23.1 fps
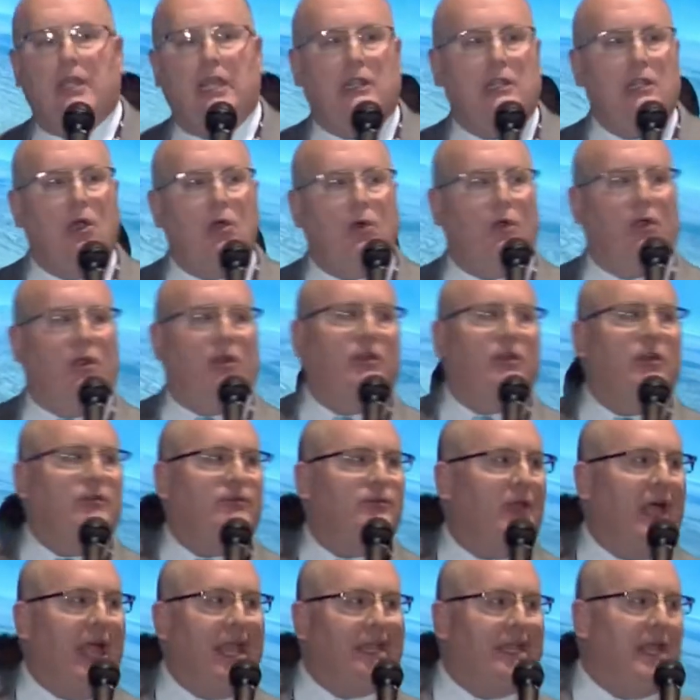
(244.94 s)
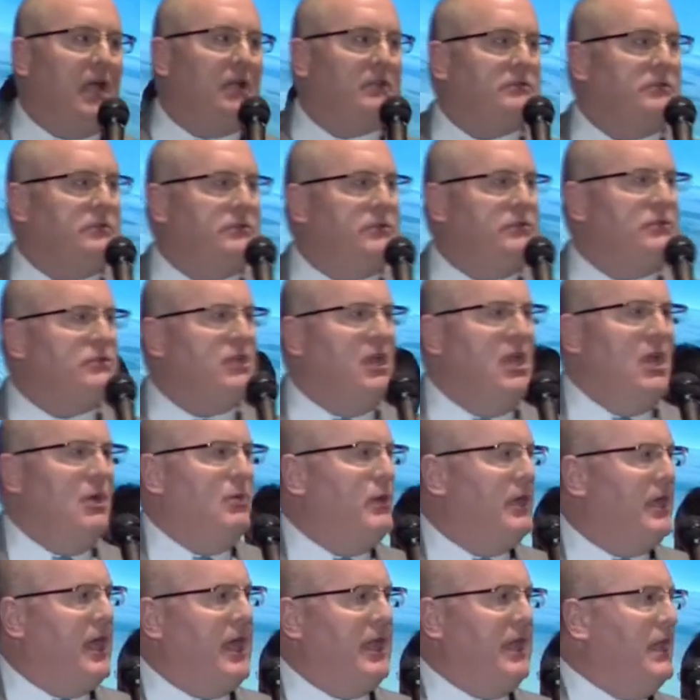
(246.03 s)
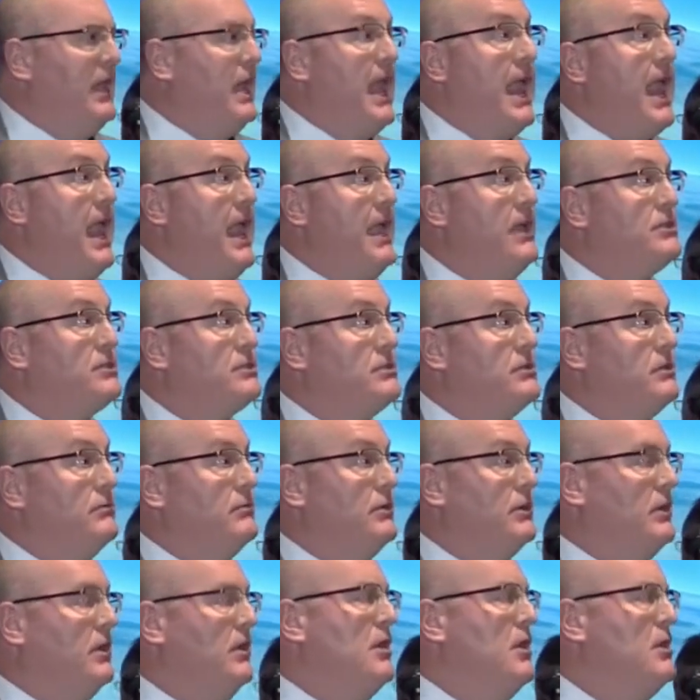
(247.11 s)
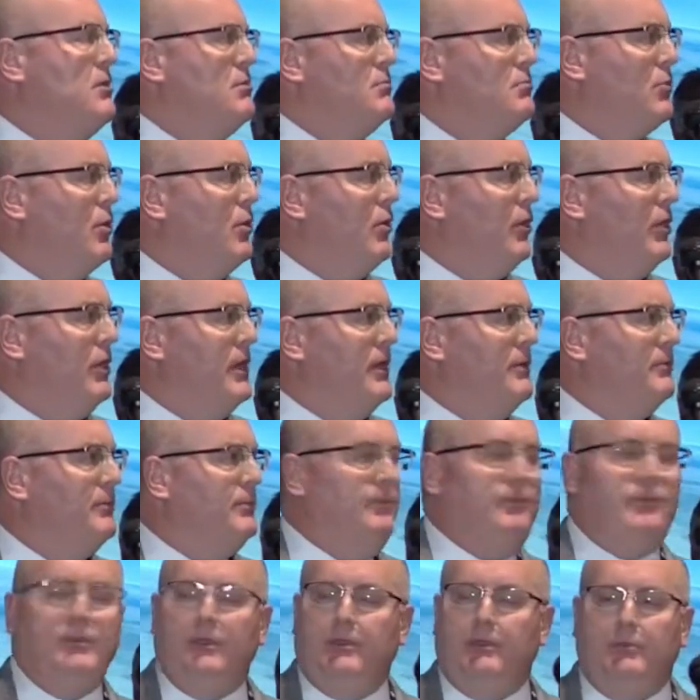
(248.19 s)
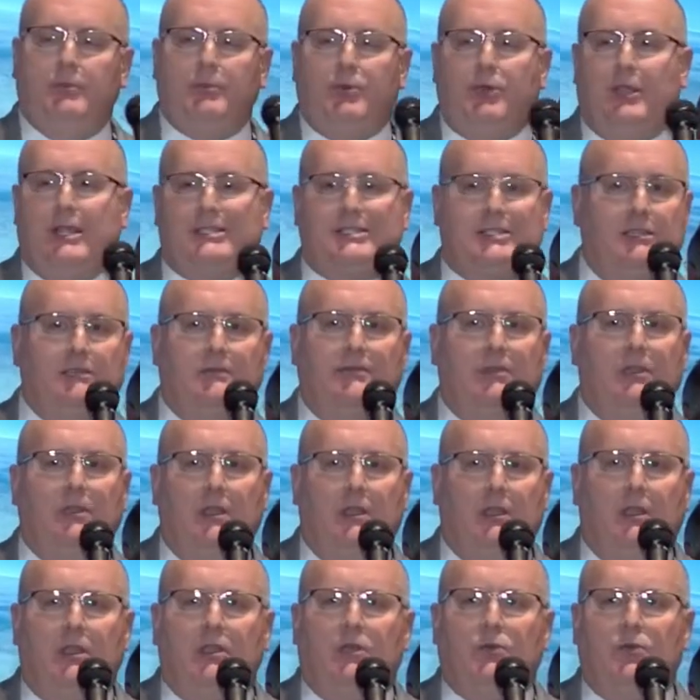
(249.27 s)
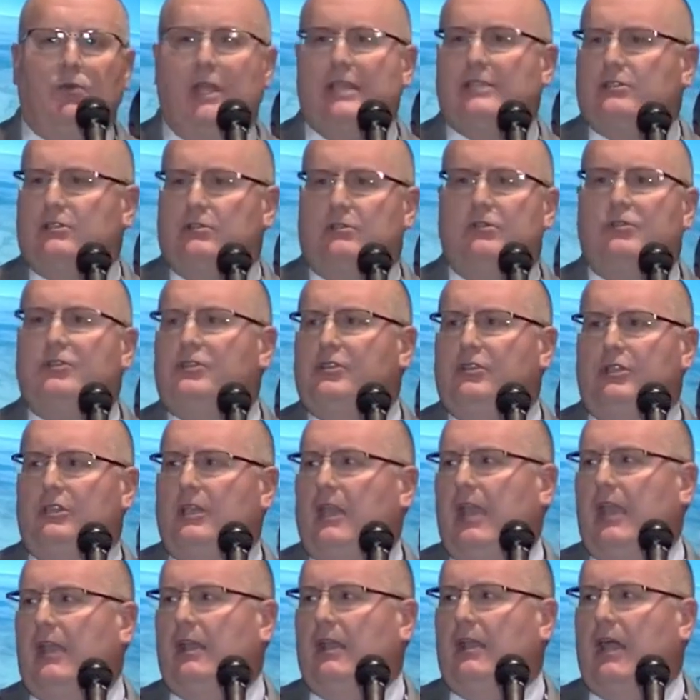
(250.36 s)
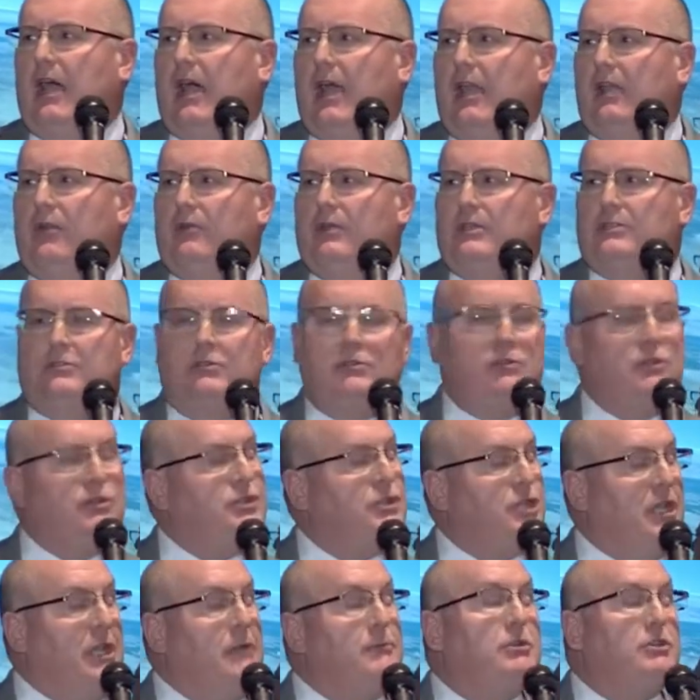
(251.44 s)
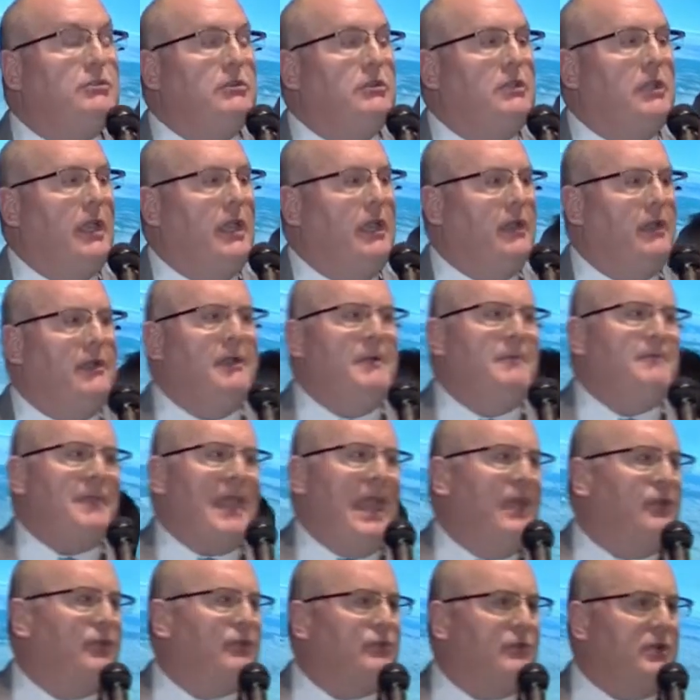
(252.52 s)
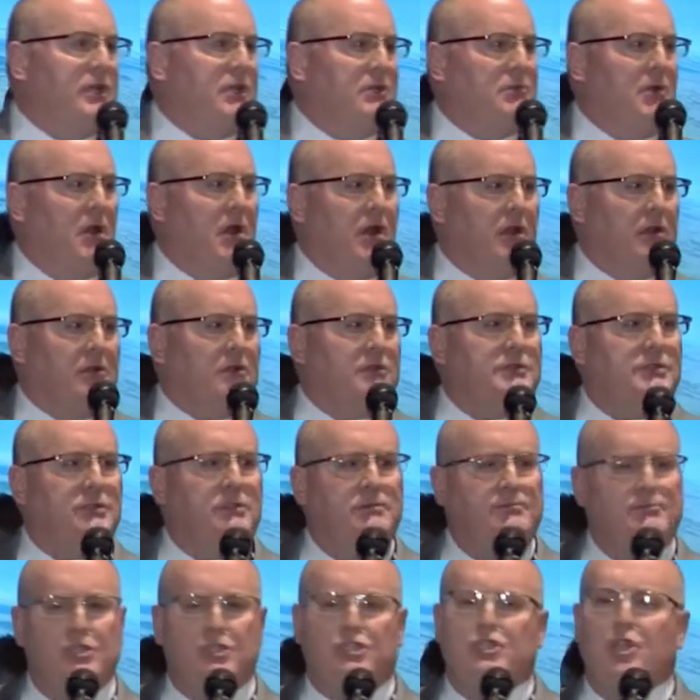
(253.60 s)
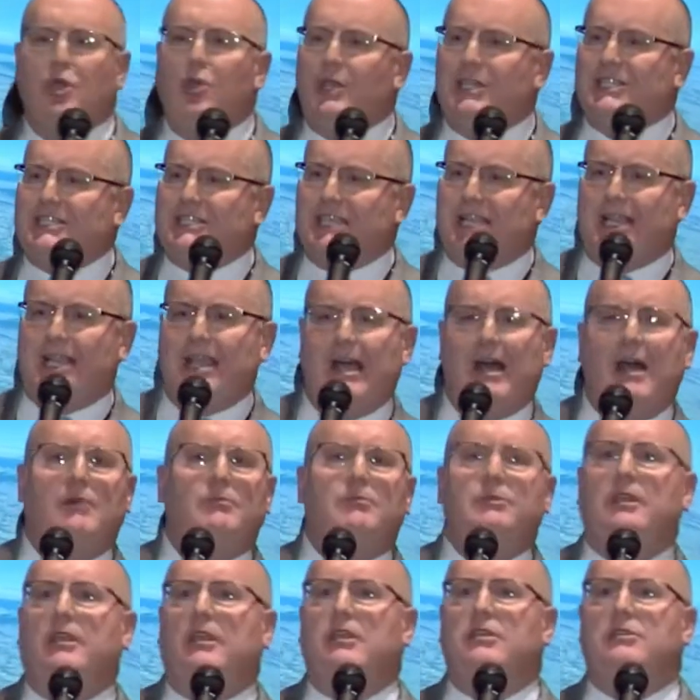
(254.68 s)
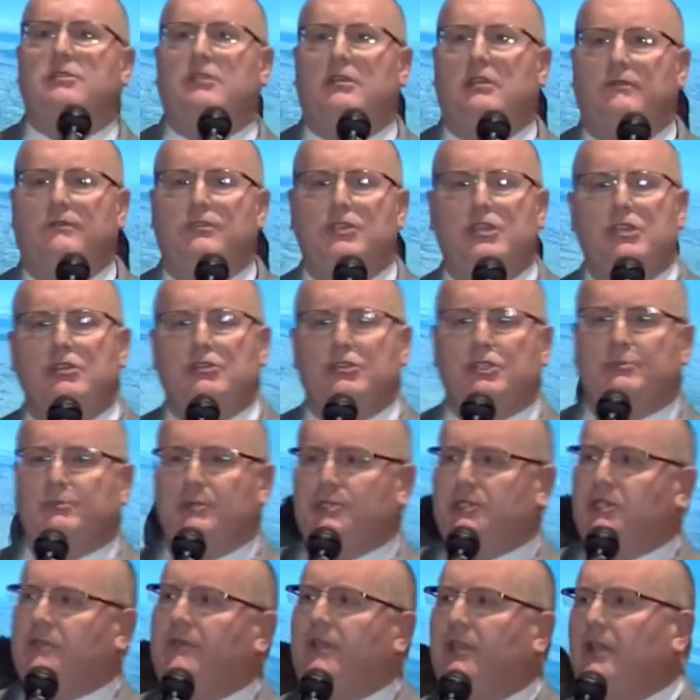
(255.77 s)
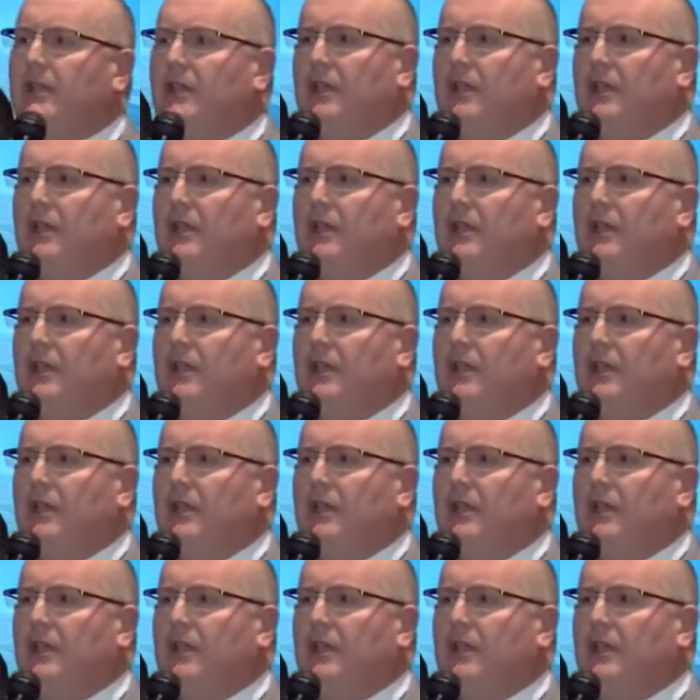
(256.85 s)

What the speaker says: at lower flight altitudes, we got to enhance it with more impressive resolution data, higher resolution imagery data, and 3D models. So it's the combination of geospecific